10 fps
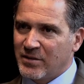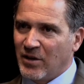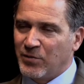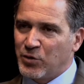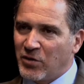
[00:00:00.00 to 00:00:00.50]

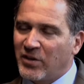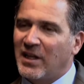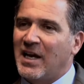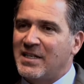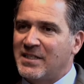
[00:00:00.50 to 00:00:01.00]
of
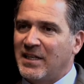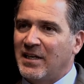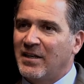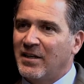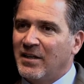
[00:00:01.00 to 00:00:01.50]

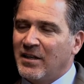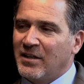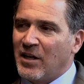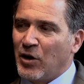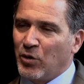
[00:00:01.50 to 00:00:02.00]
trivializing
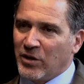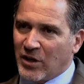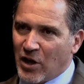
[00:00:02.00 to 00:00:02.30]
not only the